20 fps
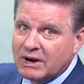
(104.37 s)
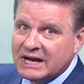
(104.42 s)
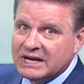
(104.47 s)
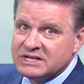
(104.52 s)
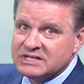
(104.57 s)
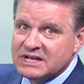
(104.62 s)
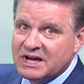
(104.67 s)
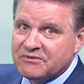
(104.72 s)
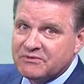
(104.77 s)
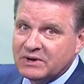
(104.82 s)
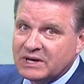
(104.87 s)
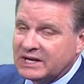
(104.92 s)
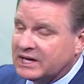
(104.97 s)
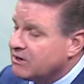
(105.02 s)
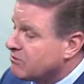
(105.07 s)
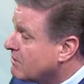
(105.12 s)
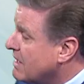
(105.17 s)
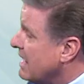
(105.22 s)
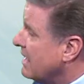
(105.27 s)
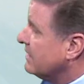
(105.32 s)
rain definitely
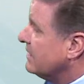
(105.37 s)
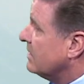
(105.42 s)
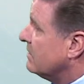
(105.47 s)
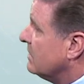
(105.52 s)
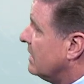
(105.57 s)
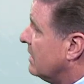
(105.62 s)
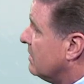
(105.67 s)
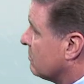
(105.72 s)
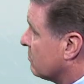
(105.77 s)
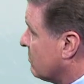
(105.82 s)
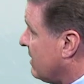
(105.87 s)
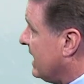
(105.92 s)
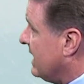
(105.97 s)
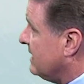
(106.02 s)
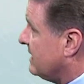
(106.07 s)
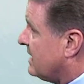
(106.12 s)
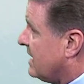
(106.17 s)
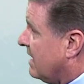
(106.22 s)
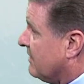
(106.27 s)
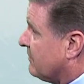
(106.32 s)
around. And uh,
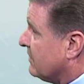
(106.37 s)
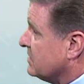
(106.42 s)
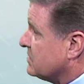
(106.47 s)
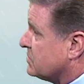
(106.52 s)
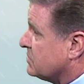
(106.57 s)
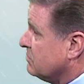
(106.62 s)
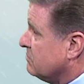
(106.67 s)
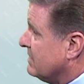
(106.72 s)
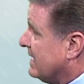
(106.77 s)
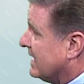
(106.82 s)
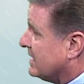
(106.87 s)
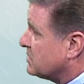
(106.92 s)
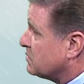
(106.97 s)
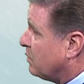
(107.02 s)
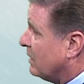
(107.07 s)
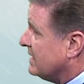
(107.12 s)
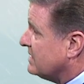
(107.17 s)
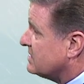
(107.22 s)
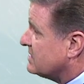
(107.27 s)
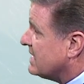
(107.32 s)
rain coverage through next
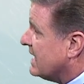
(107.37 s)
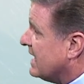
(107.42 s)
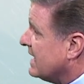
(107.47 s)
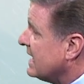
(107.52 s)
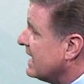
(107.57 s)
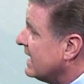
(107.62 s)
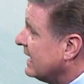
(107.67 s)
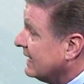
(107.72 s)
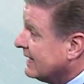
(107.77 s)
Wednesday.